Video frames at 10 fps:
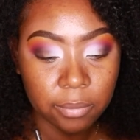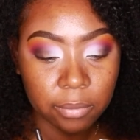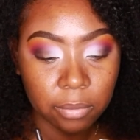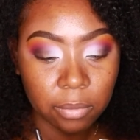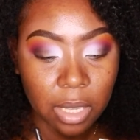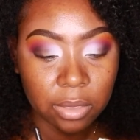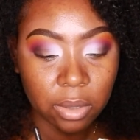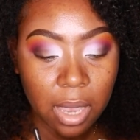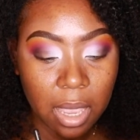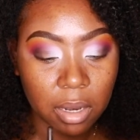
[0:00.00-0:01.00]
blue shade
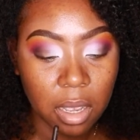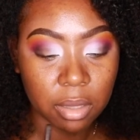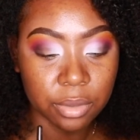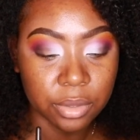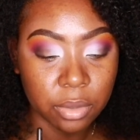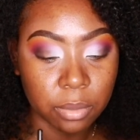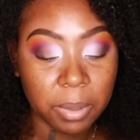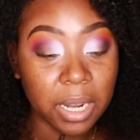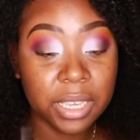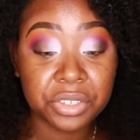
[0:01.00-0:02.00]
that's in the top right
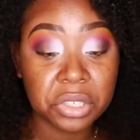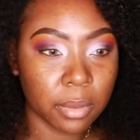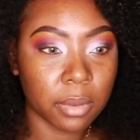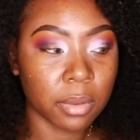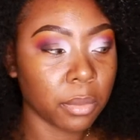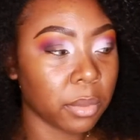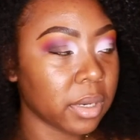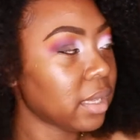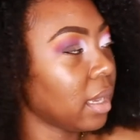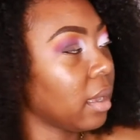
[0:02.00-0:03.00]
corner of the palette, and
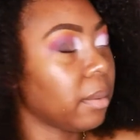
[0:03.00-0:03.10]
I'm going to